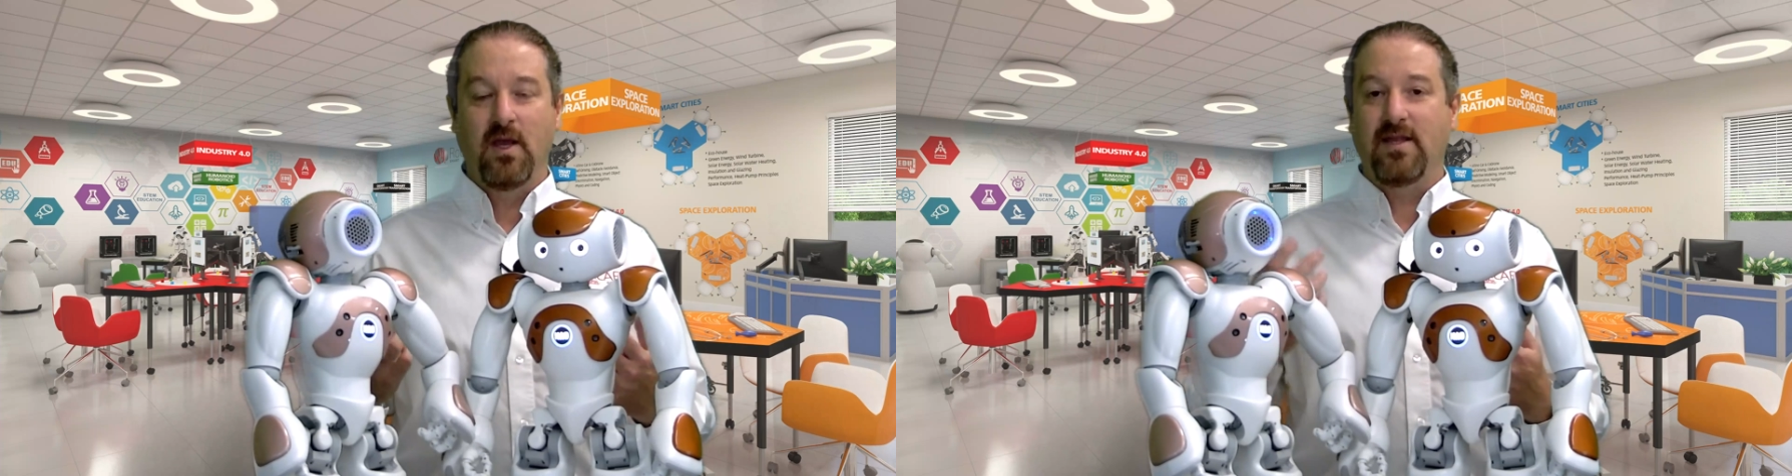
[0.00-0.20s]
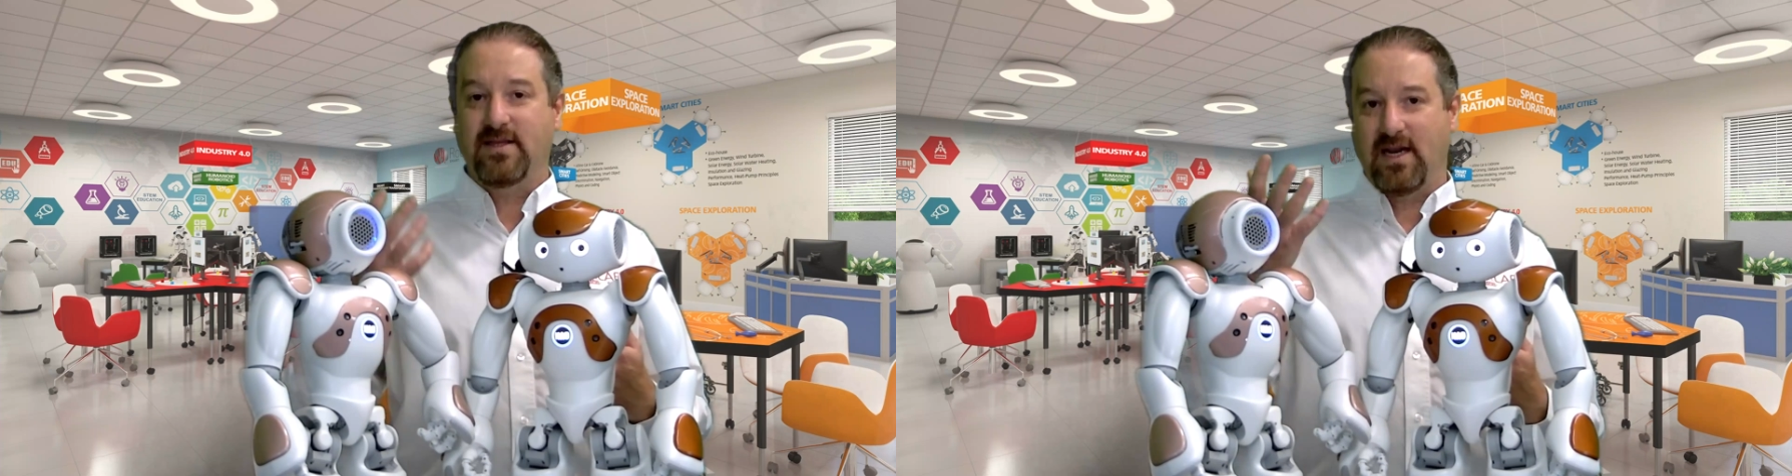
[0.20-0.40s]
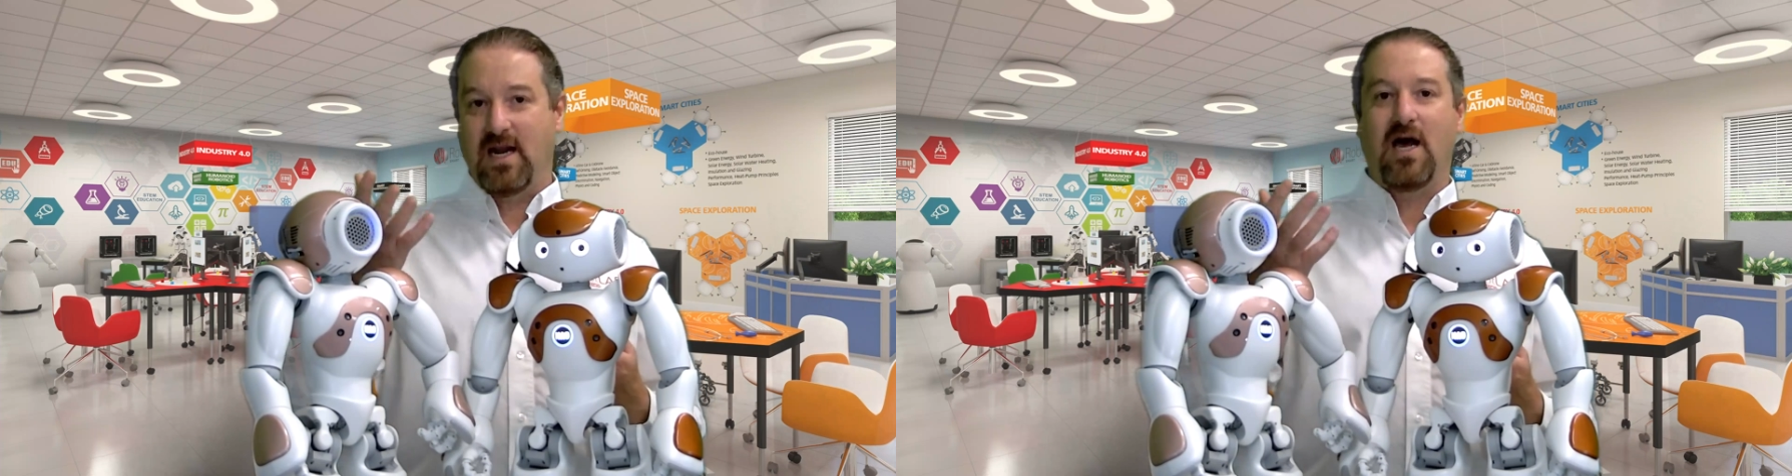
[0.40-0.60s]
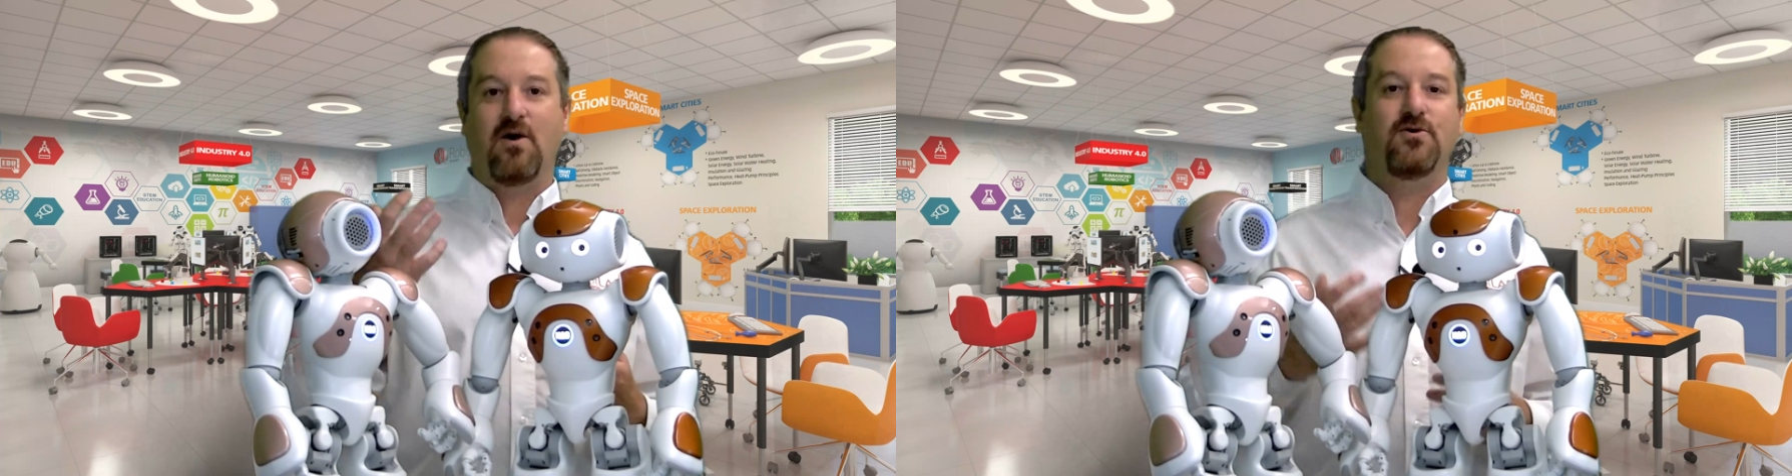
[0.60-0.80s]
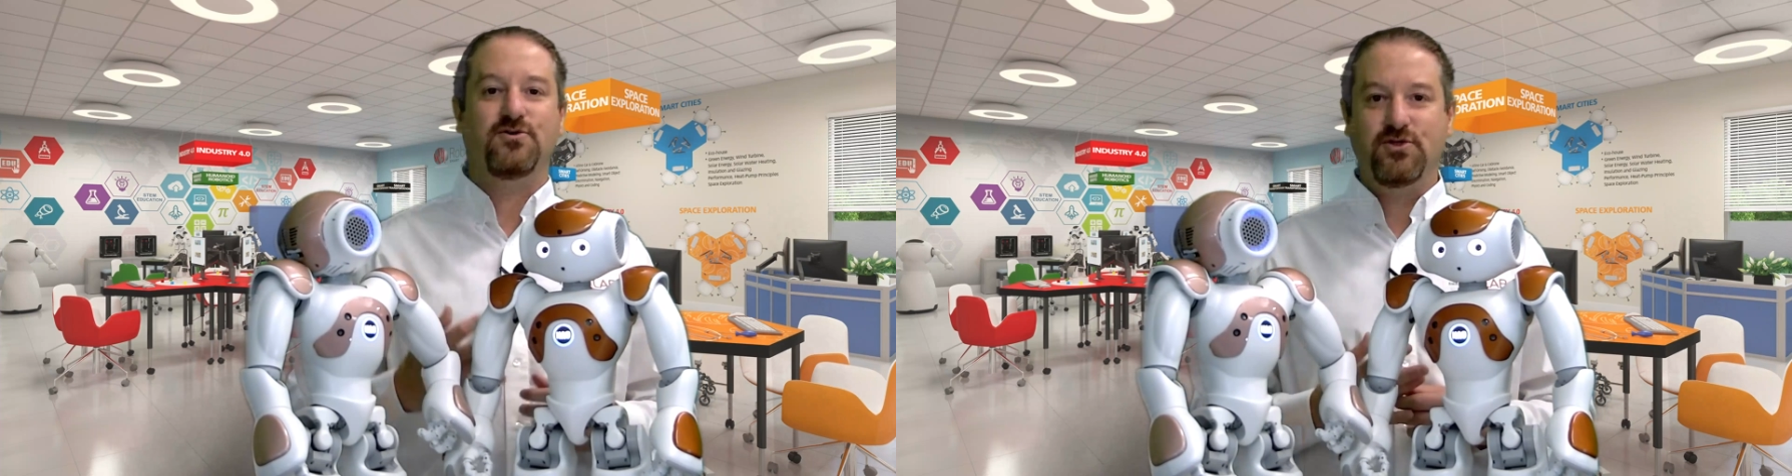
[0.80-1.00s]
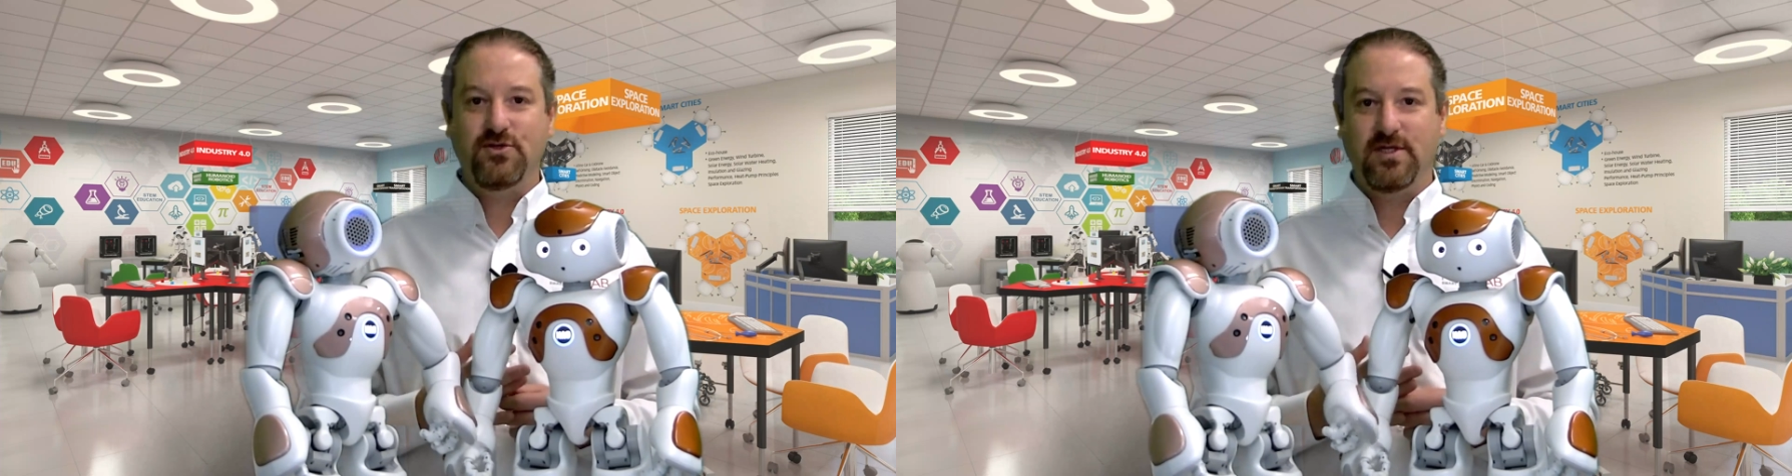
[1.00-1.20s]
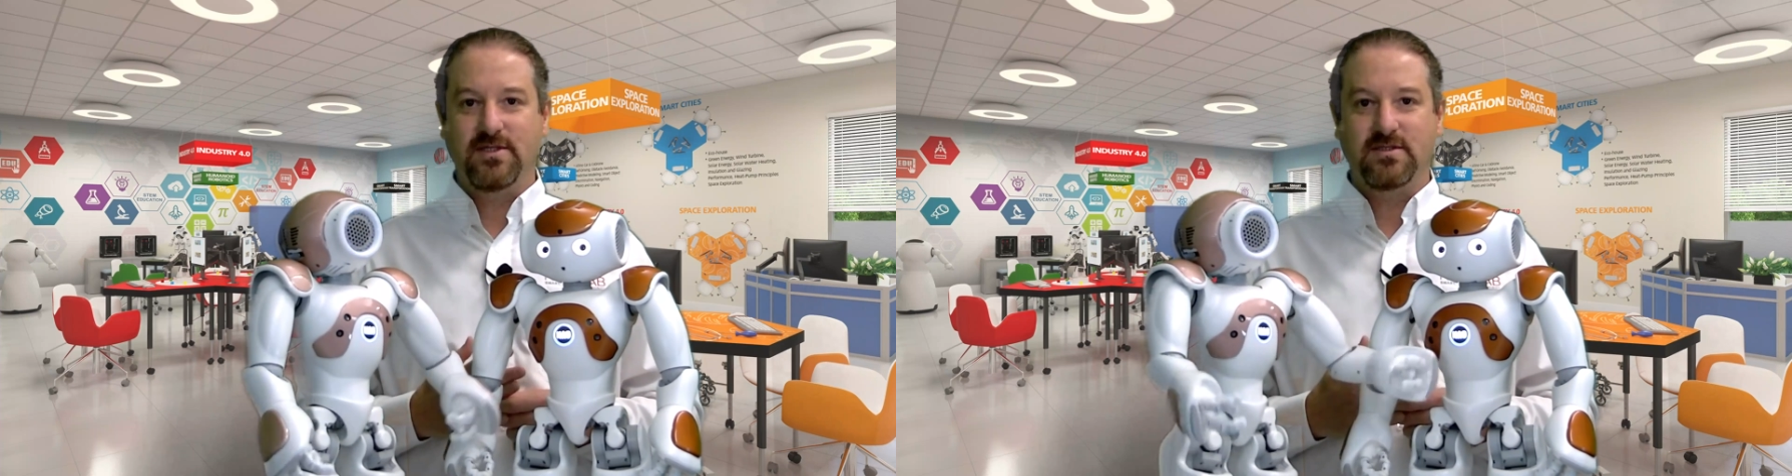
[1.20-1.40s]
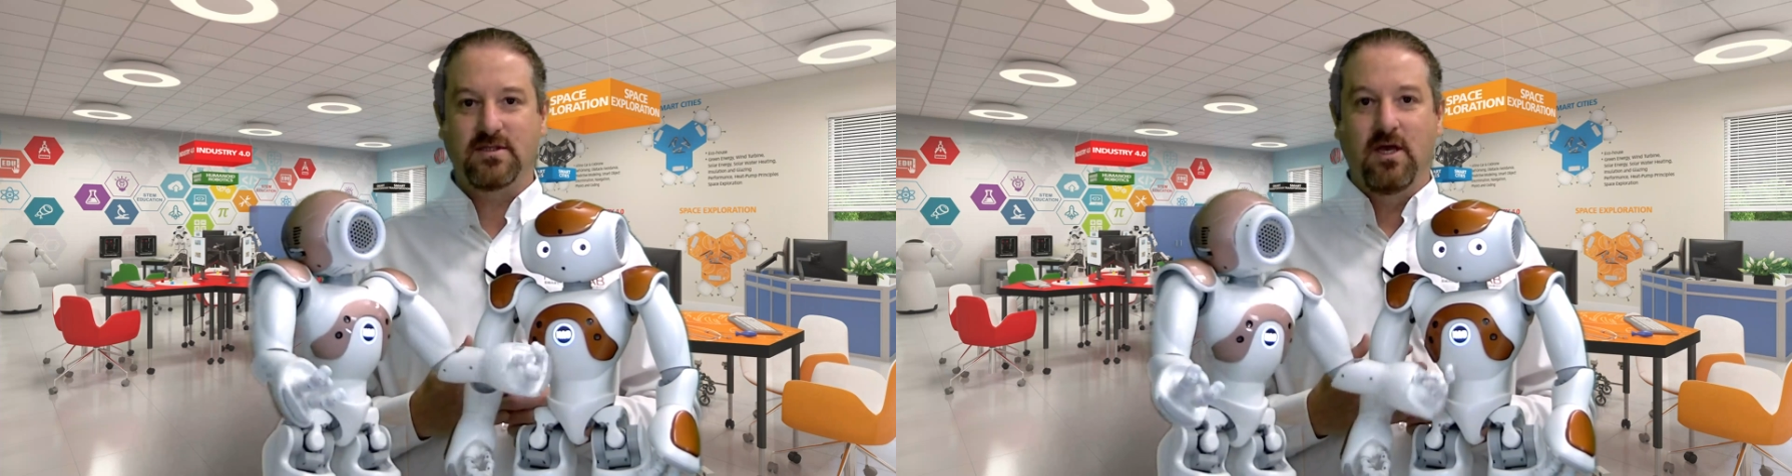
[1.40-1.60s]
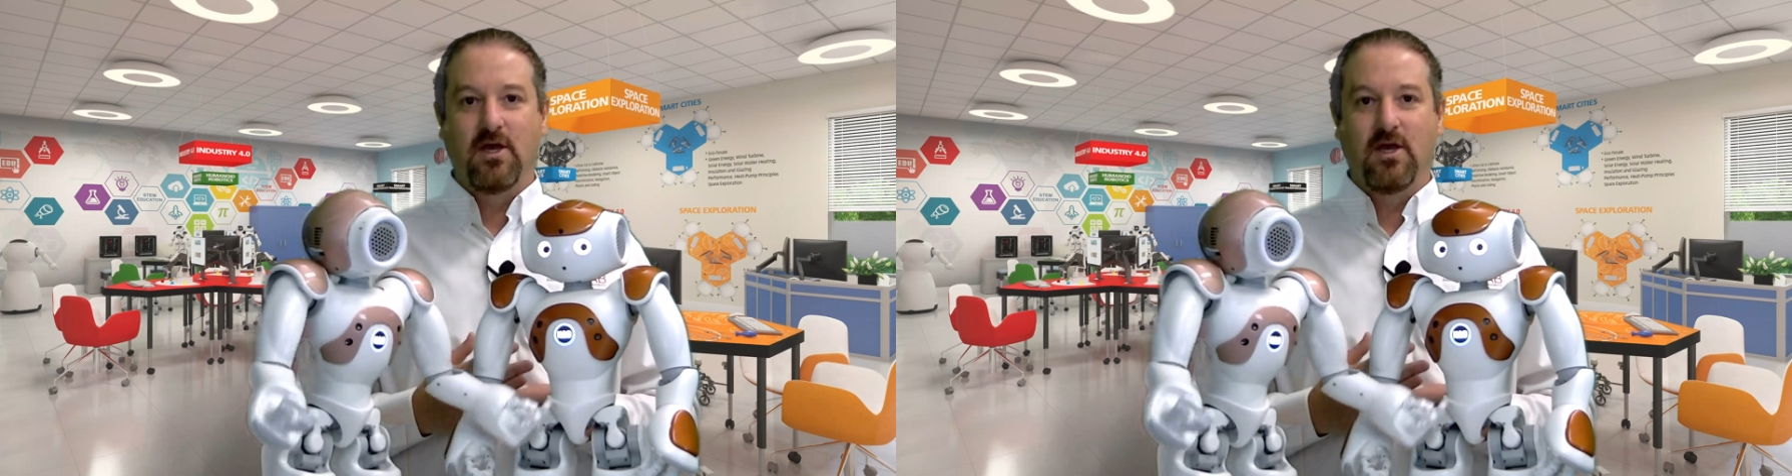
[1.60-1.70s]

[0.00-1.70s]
It can allow your students